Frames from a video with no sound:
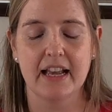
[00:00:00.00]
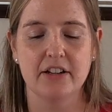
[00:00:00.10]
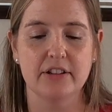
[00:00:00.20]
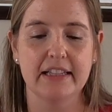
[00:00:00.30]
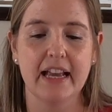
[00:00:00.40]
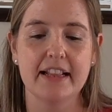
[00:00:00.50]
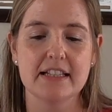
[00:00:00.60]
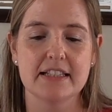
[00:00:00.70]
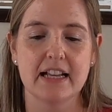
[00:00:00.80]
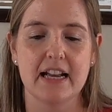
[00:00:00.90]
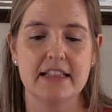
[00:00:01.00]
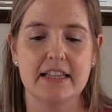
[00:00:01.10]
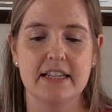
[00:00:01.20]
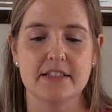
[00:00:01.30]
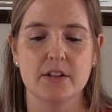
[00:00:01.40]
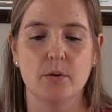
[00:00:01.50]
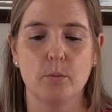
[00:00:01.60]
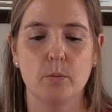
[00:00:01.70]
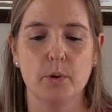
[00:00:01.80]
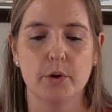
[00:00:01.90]
And on the other side, there's a
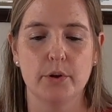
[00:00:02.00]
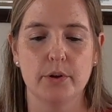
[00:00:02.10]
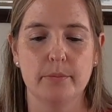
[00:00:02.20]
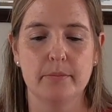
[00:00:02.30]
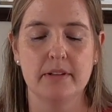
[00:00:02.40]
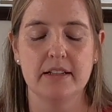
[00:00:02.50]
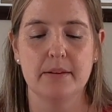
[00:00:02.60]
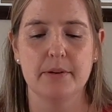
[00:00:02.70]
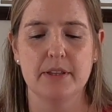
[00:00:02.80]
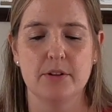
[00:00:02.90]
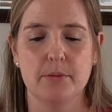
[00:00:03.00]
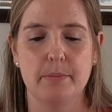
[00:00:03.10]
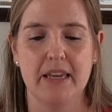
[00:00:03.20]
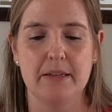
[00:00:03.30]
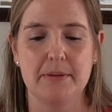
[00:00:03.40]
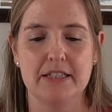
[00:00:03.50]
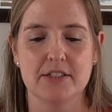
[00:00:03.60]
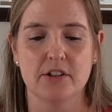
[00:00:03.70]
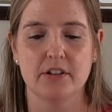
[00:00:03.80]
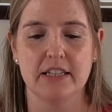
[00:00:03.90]
worm with her babies
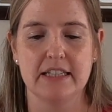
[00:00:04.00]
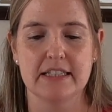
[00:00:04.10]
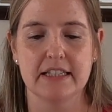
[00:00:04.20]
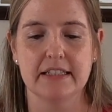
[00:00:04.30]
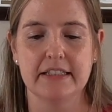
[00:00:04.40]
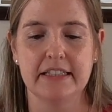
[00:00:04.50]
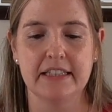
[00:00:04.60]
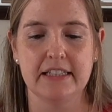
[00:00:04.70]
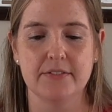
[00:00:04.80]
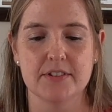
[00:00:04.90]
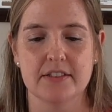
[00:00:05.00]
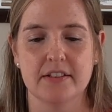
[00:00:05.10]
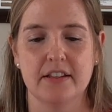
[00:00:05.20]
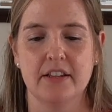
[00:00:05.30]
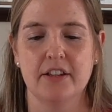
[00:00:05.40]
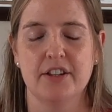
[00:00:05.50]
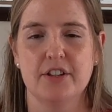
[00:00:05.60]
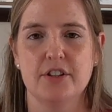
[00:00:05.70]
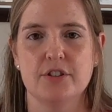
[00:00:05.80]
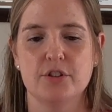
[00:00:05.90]
are eating leaves.
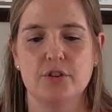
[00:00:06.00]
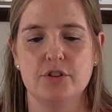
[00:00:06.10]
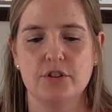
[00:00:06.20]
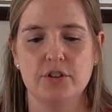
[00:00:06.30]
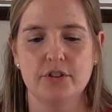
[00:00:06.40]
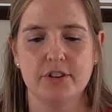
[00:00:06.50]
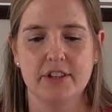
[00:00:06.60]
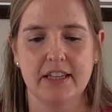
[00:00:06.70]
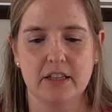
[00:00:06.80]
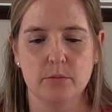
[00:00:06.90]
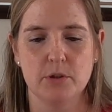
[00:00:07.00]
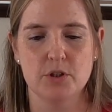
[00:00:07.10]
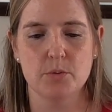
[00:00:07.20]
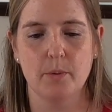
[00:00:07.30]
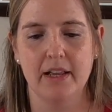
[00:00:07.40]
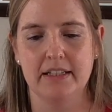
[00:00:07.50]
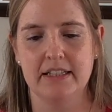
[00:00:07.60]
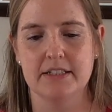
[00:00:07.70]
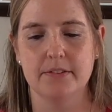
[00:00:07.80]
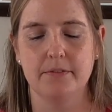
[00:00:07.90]
So do you think which one
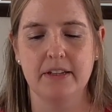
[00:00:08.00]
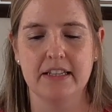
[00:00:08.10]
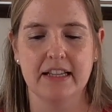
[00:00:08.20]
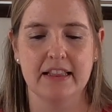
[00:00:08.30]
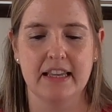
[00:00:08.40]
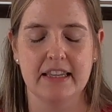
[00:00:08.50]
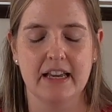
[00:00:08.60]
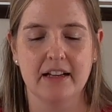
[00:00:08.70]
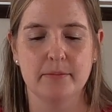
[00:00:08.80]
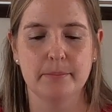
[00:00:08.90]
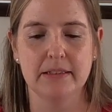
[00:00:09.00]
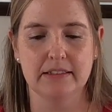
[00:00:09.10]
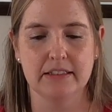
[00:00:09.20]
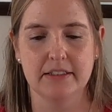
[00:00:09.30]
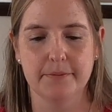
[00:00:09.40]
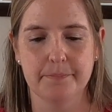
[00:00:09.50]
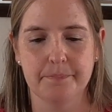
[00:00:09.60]
is feeding their young milk?